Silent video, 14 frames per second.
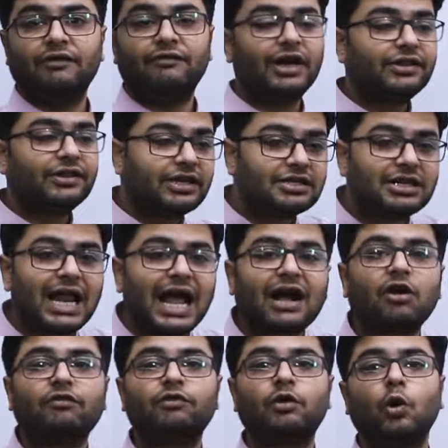where there is
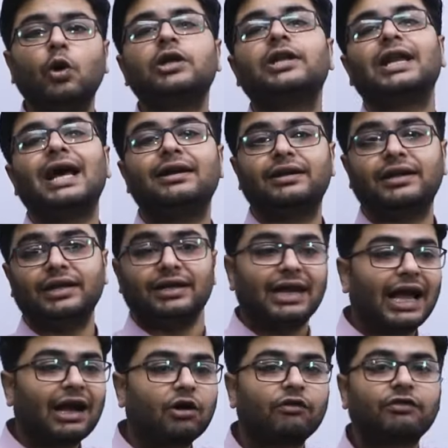lack of goal clarity,
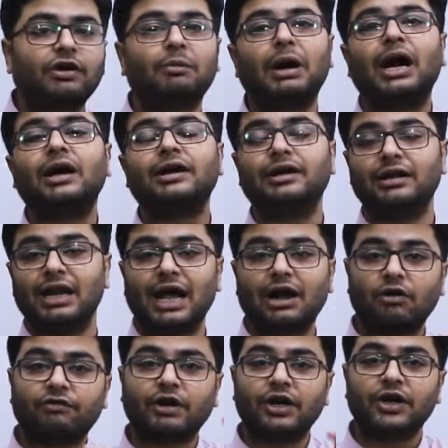lack of command,
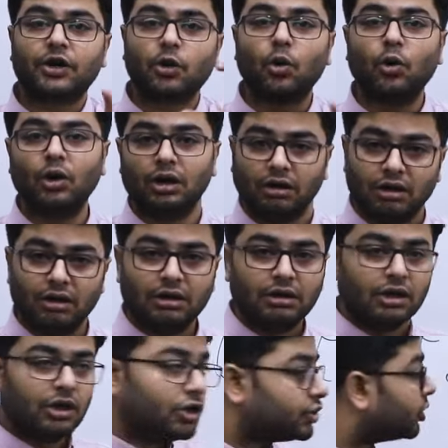lack of control.
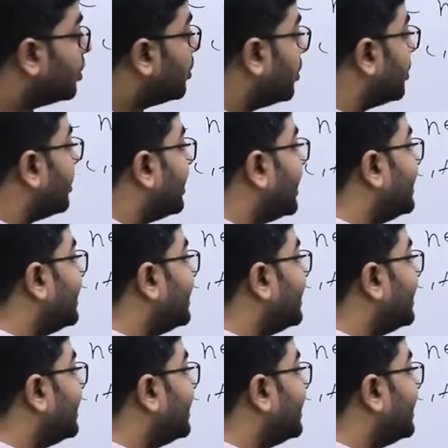So,